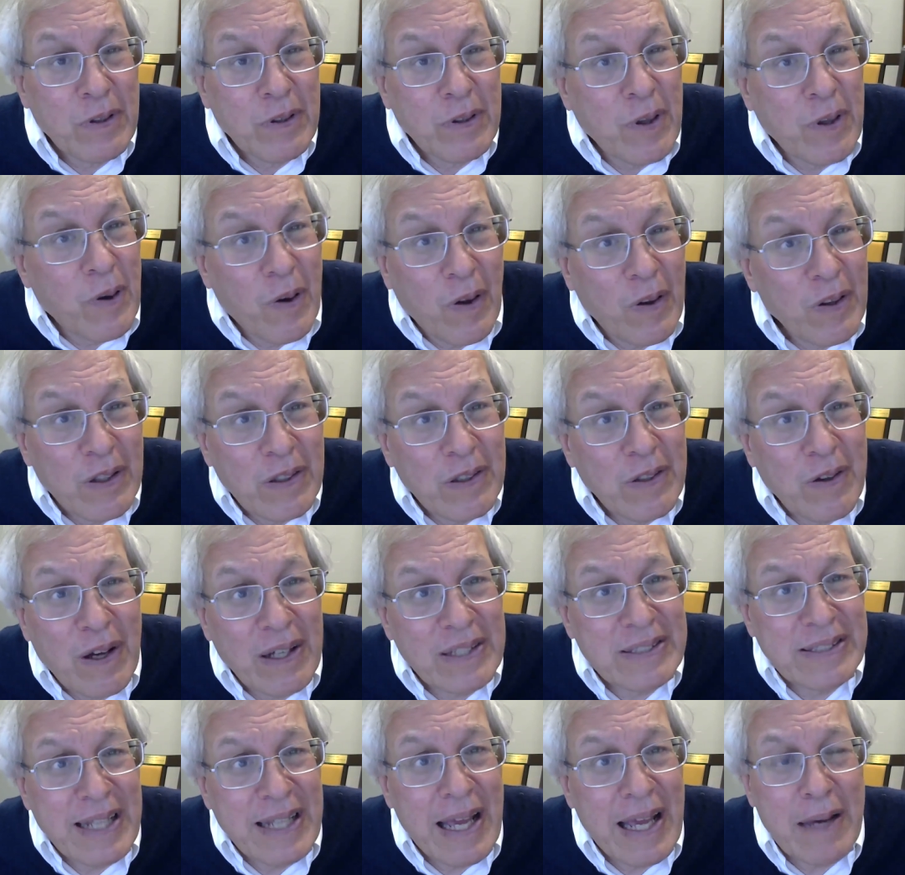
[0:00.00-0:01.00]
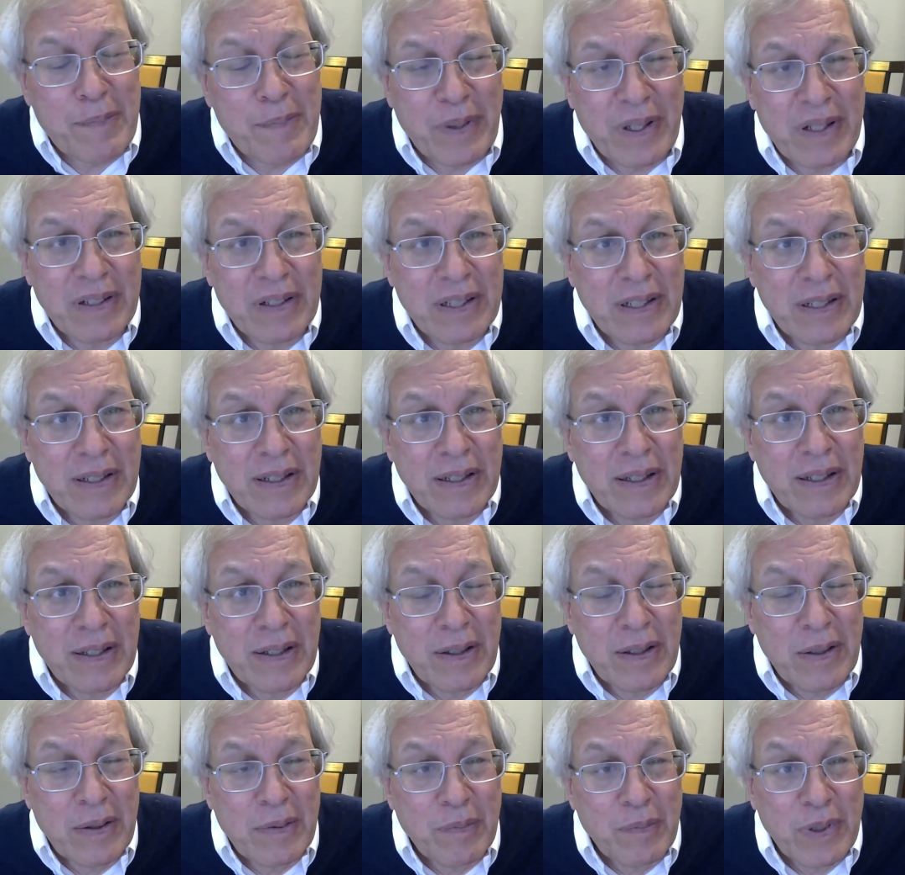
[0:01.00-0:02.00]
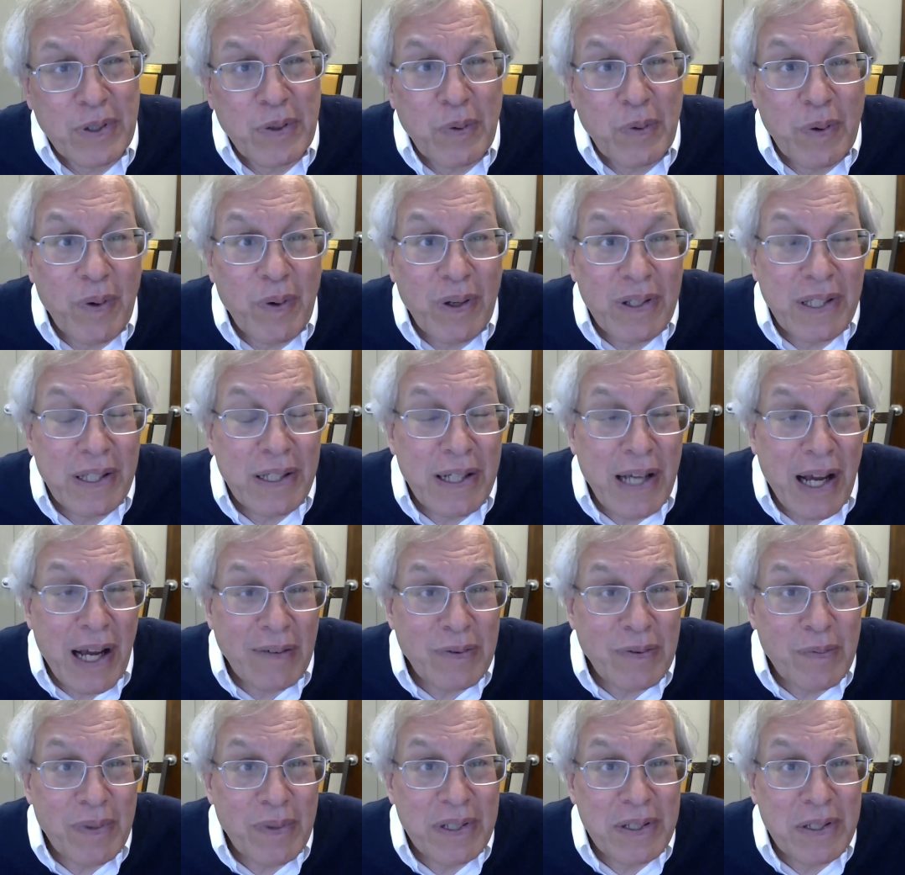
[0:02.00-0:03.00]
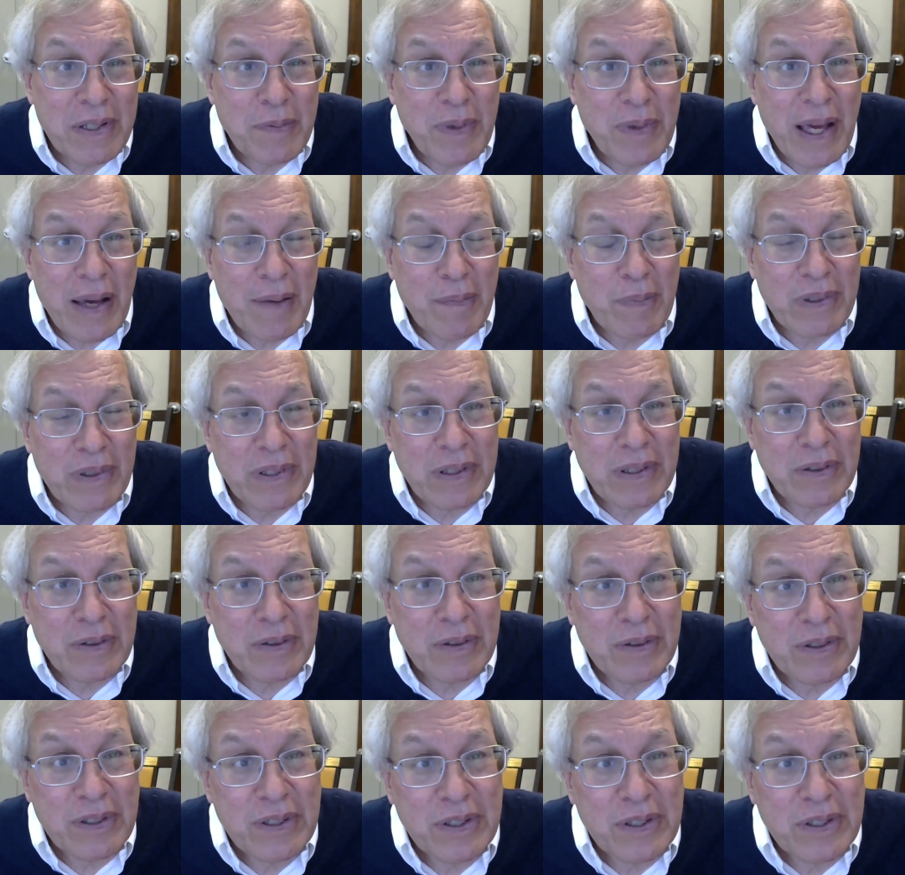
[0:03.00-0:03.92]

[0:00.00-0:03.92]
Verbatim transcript: The Holocaust happened but we want the government to be able to